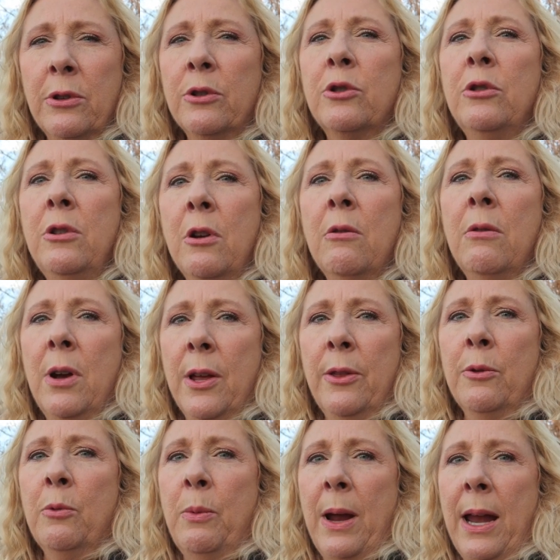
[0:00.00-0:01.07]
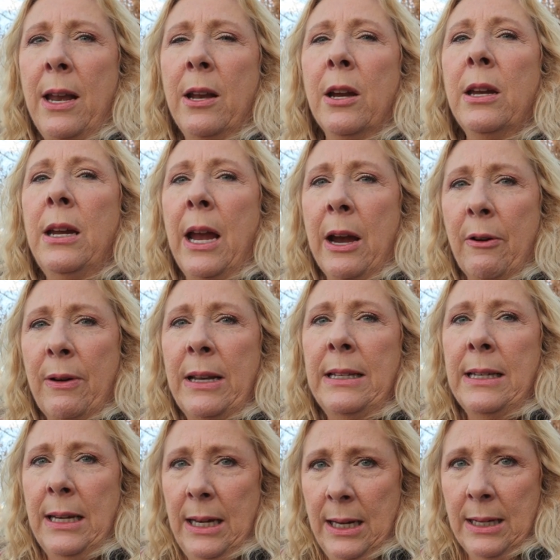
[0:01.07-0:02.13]
There's no other way to
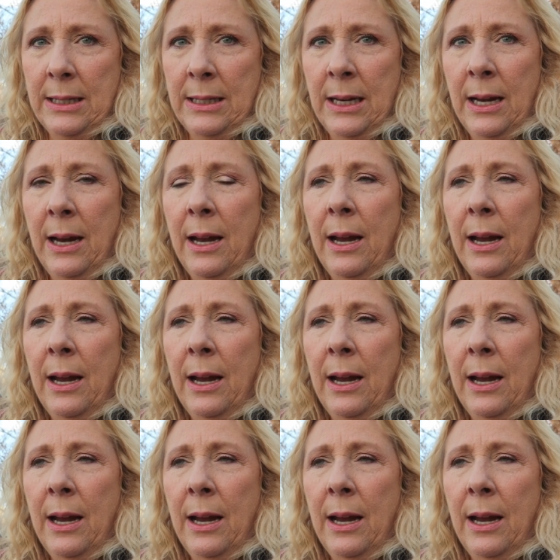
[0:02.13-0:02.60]
guarantee it.